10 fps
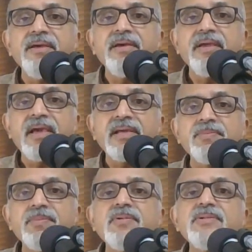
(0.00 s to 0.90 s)

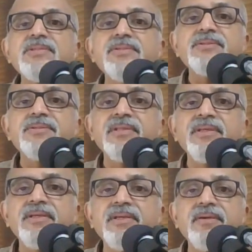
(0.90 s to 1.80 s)
expose you to
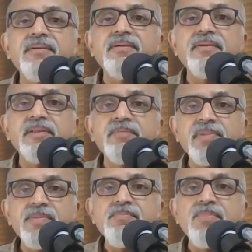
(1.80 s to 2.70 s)
the
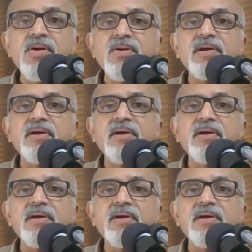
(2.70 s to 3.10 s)
PMBOK